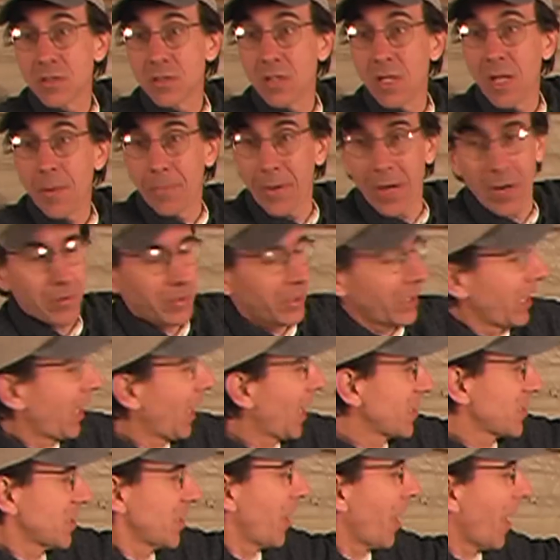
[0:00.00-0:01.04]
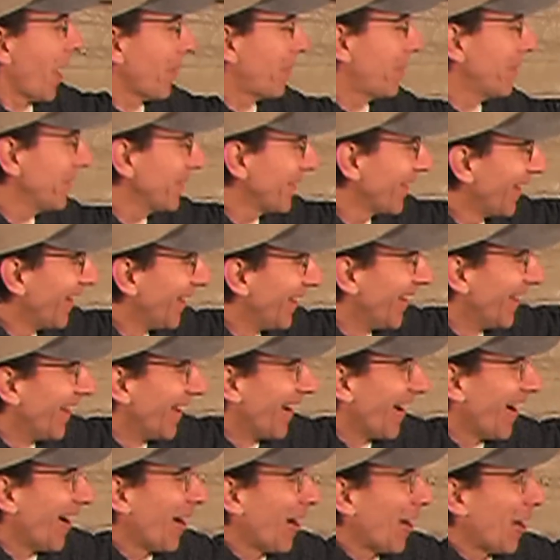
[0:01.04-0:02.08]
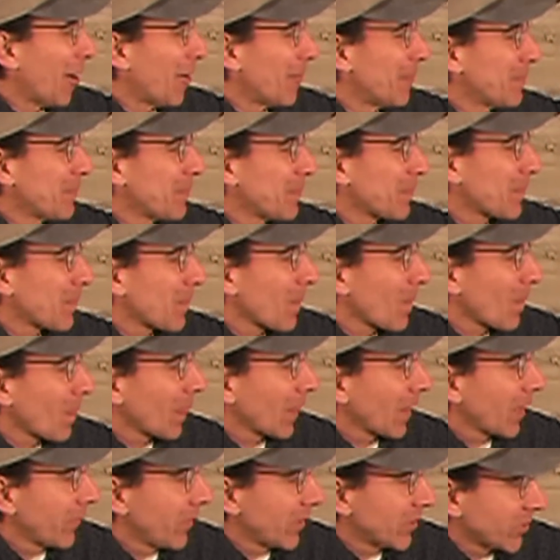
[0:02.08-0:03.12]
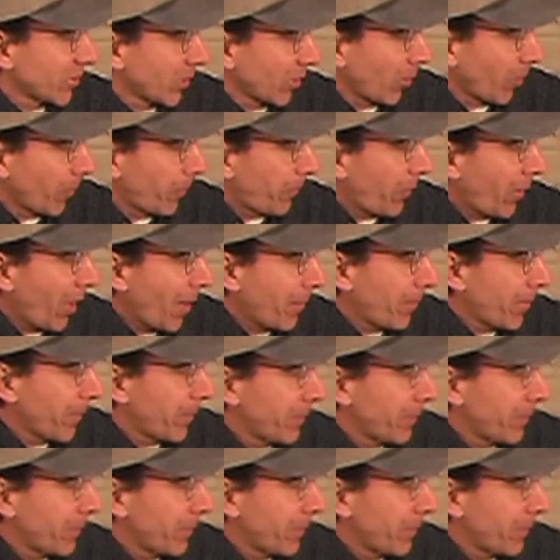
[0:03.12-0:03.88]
apparently hasn't happened, there's a little pop-up